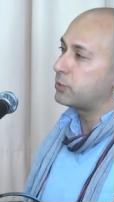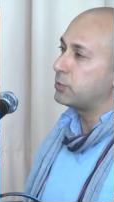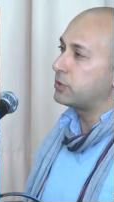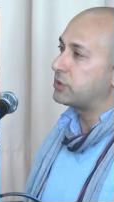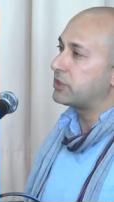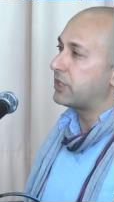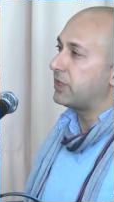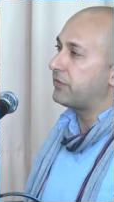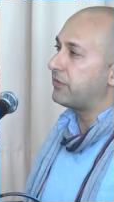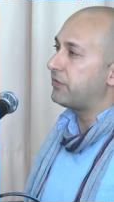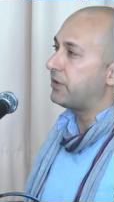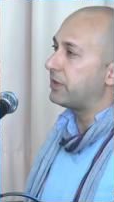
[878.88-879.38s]

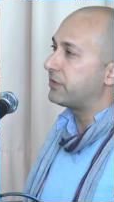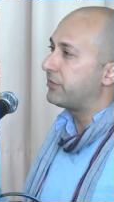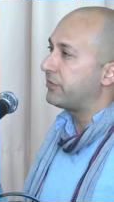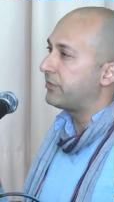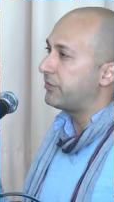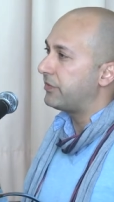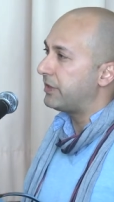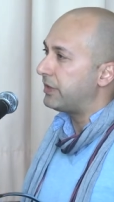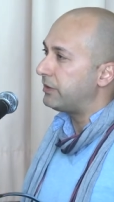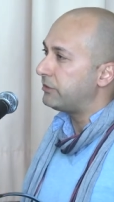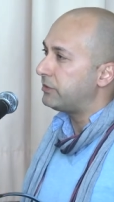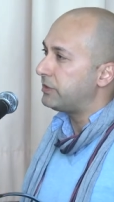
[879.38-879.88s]
which I find
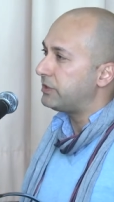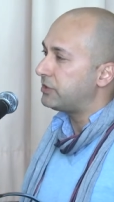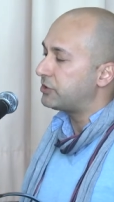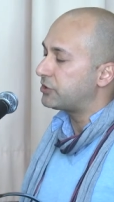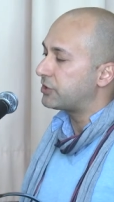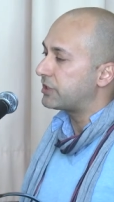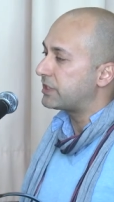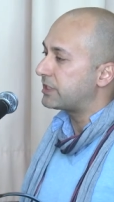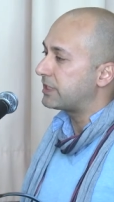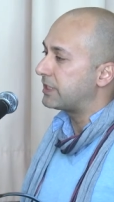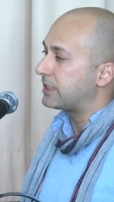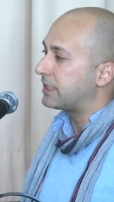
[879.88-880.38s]
very
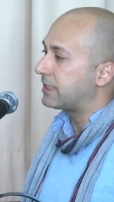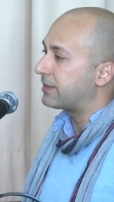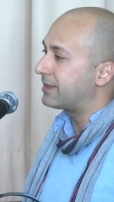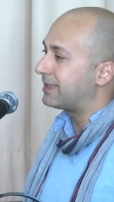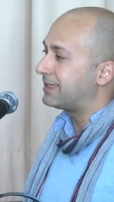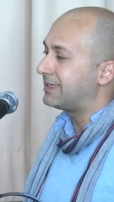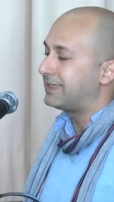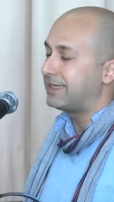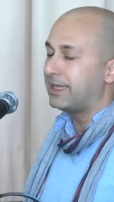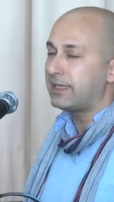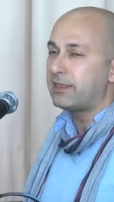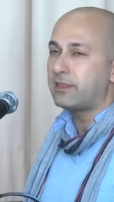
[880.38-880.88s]
interesting is
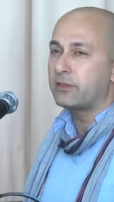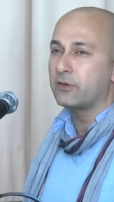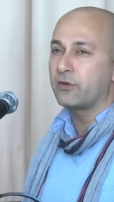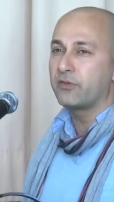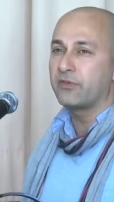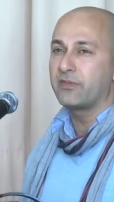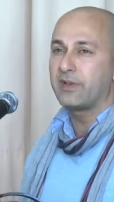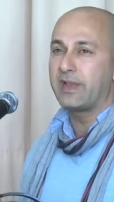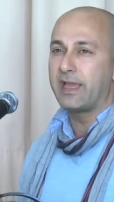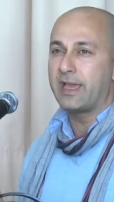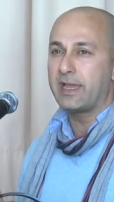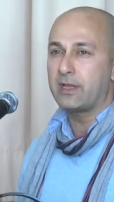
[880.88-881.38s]
the death
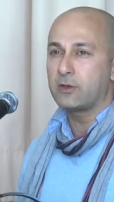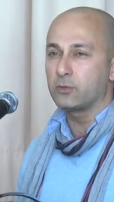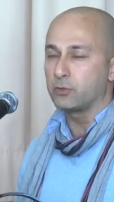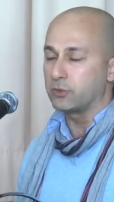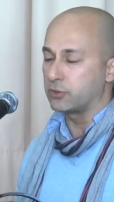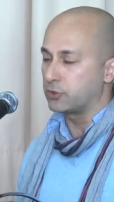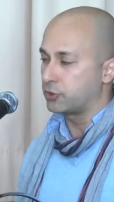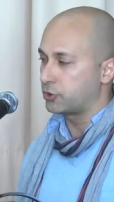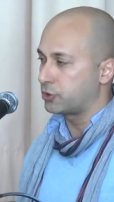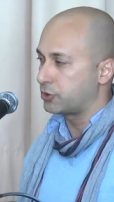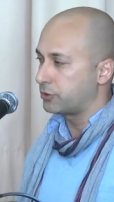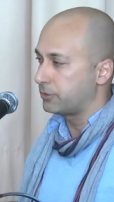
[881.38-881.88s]
of
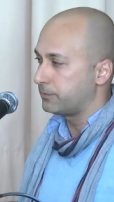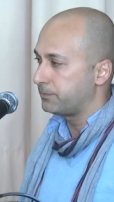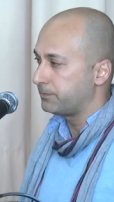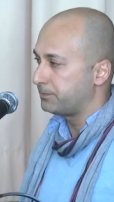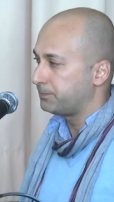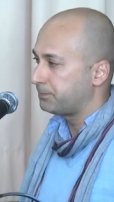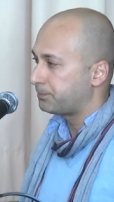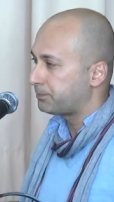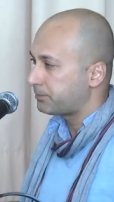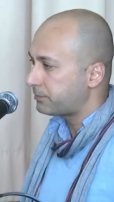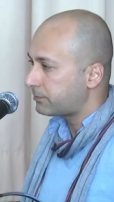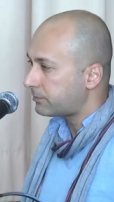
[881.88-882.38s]
language.
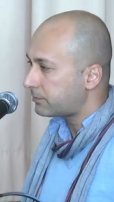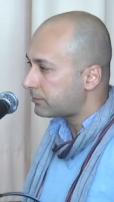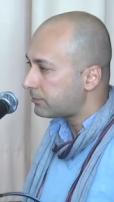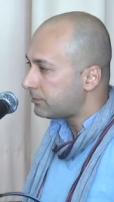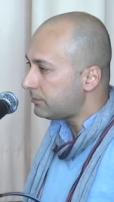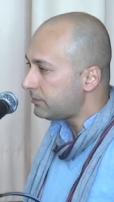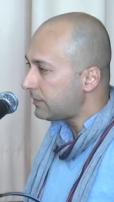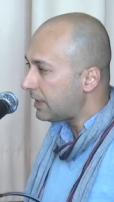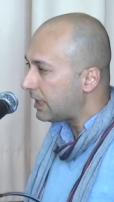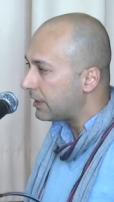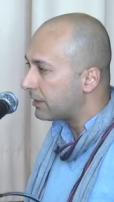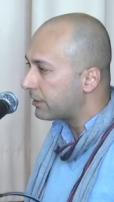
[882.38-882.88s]

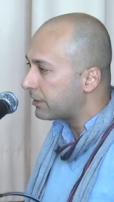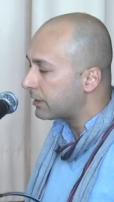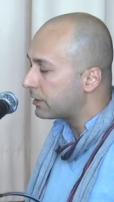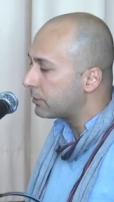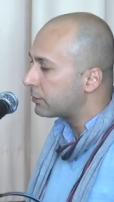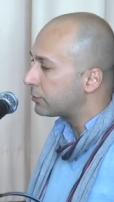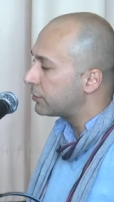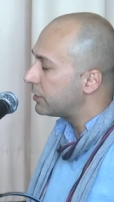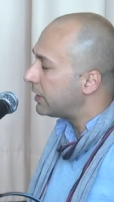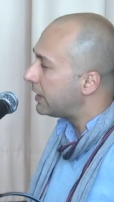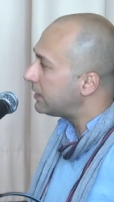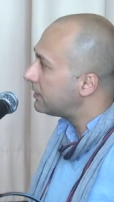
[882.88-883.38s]

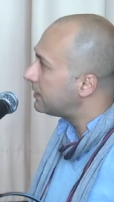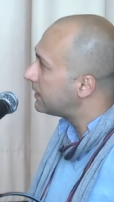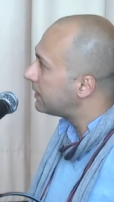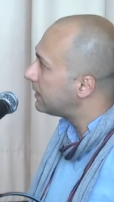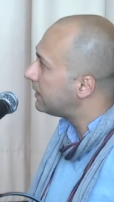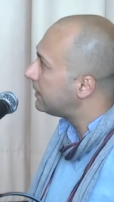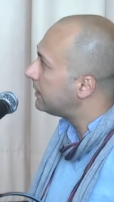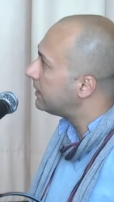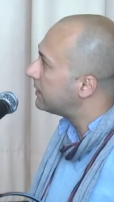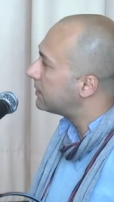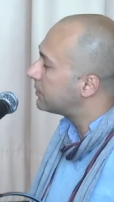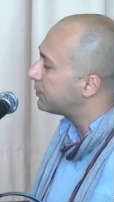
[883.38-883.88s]

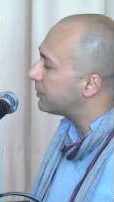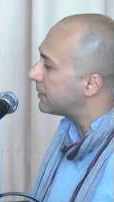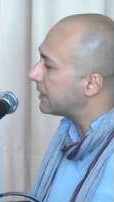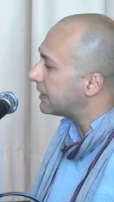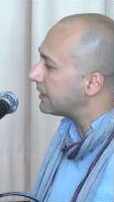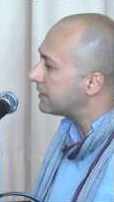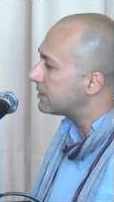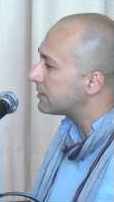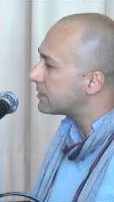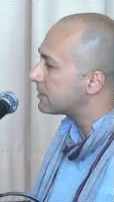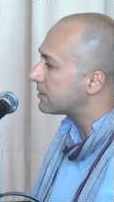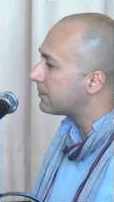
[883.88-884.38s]
Theoretically, it
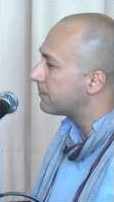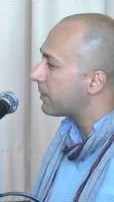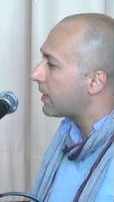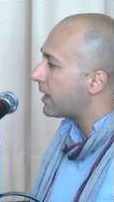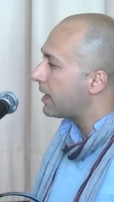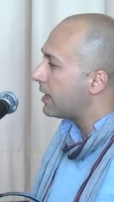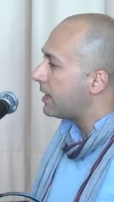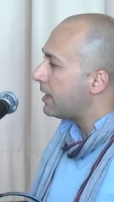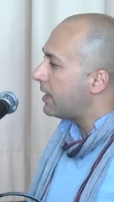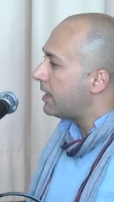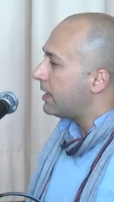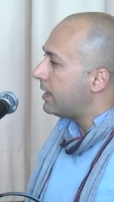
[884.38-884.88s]
means
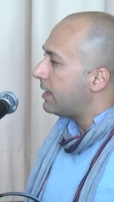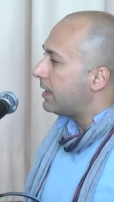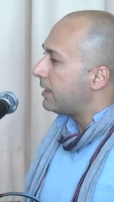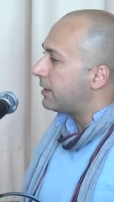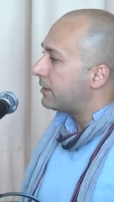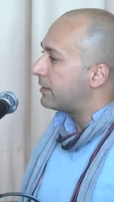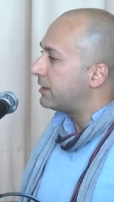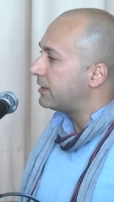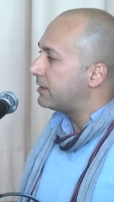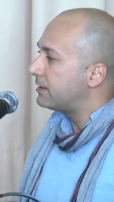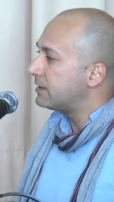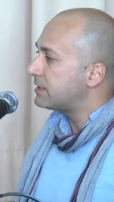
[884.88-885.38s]

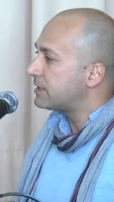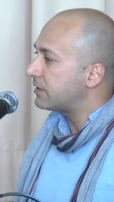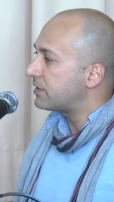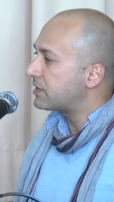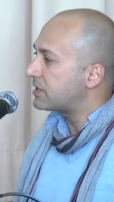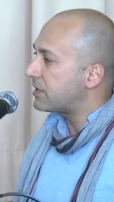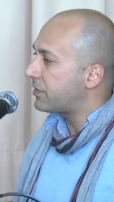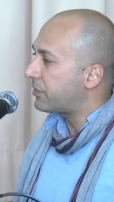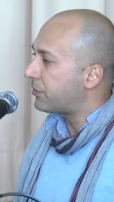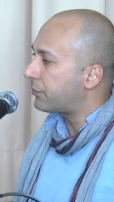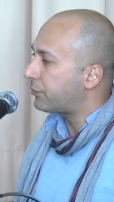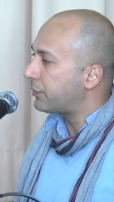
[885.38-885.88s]
there is a
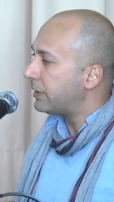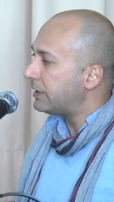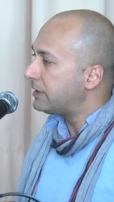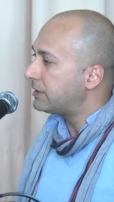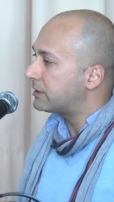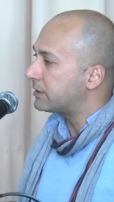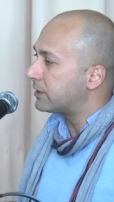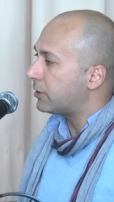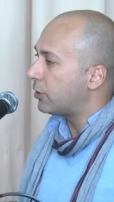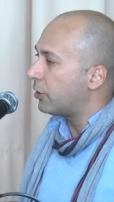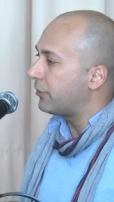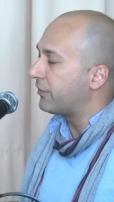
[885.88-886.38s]

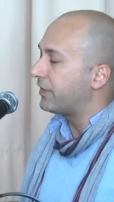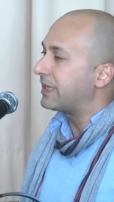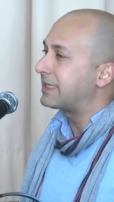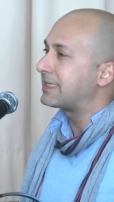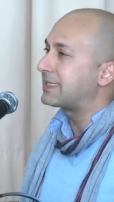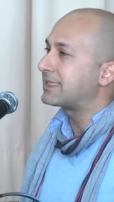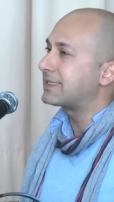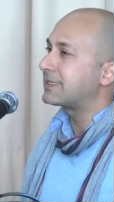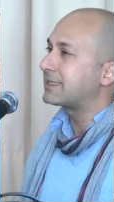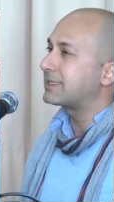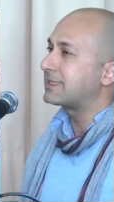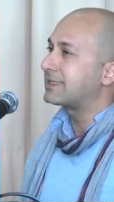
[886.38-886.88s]
threat of
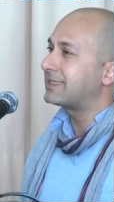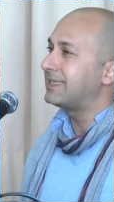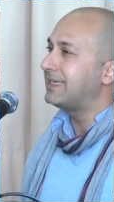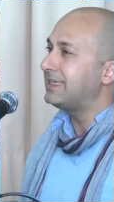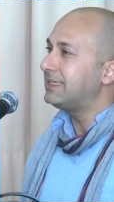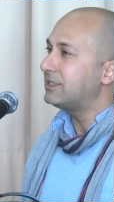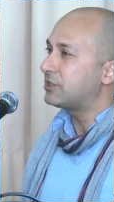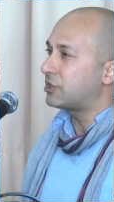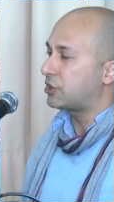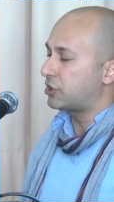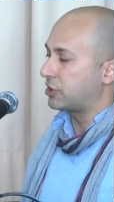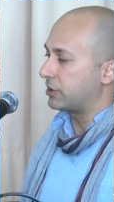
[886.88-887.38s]

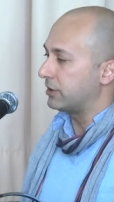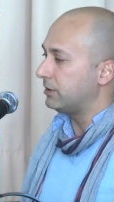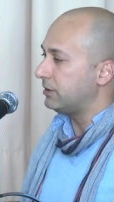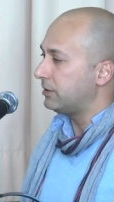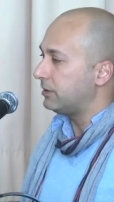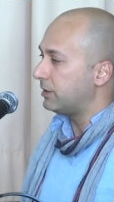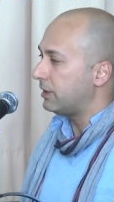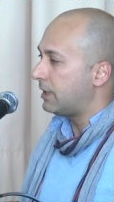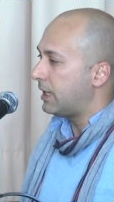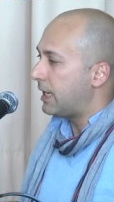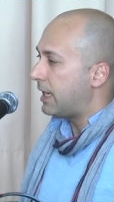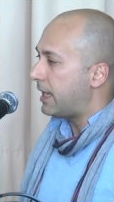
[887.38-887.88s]

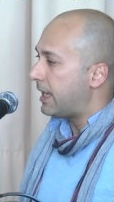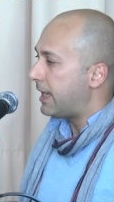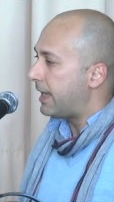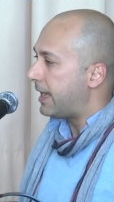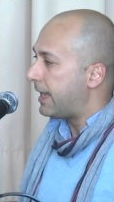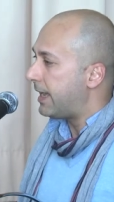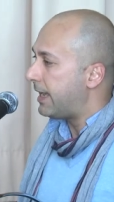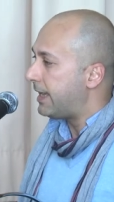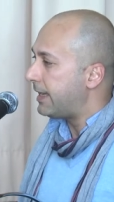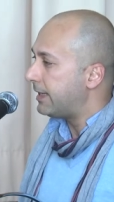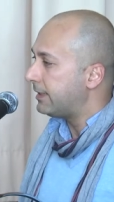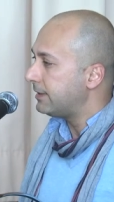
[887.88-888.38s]
extinction
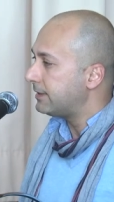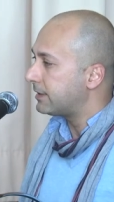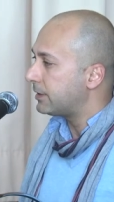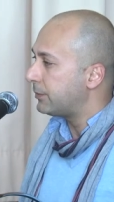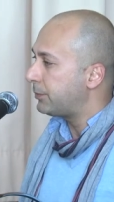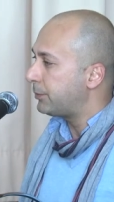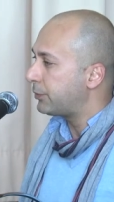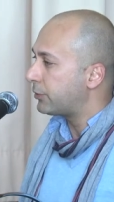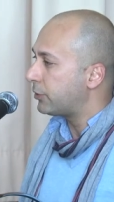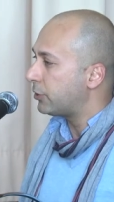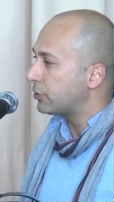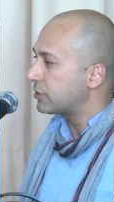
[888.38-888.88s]
and
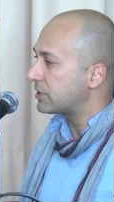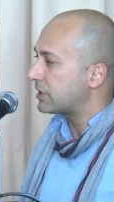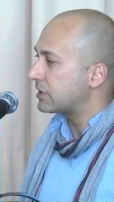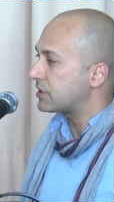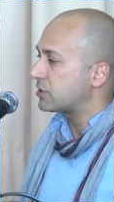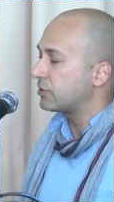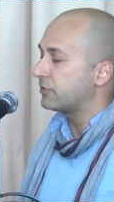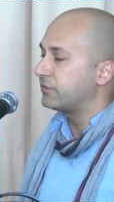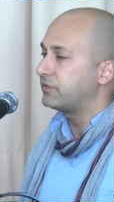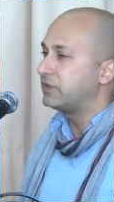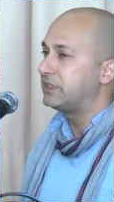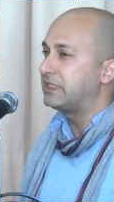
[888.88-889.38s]
a
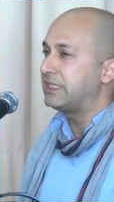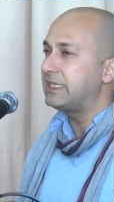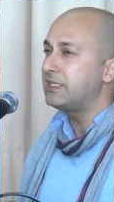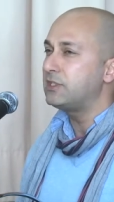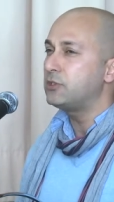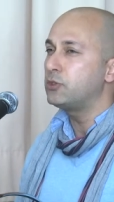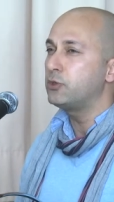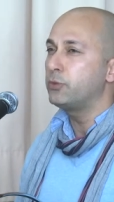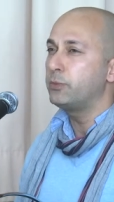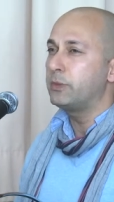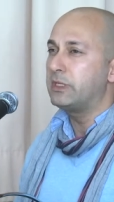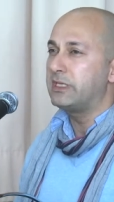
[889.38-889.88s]
process of
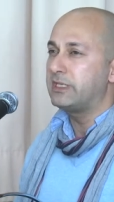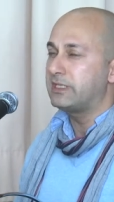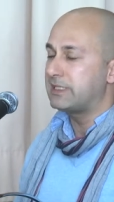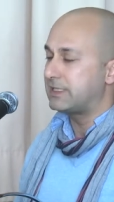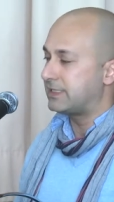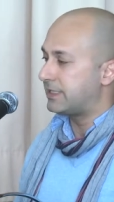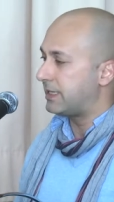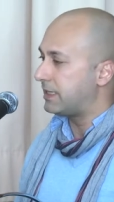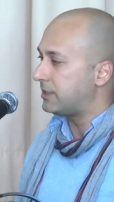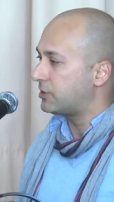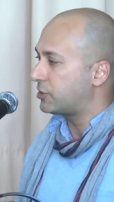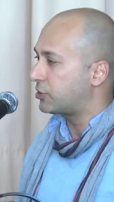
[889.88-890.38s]

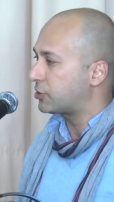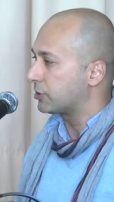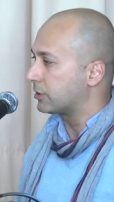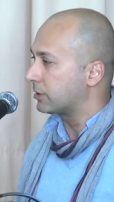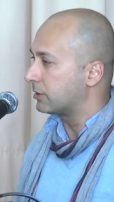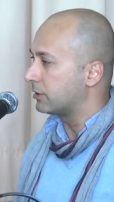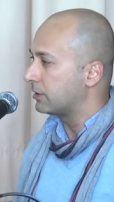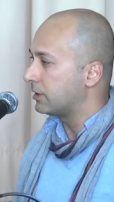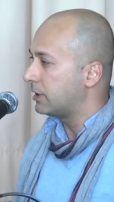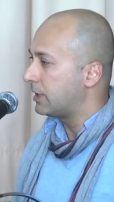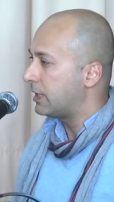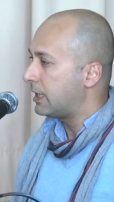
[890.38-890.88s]

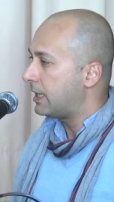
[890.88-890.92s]
dehumanization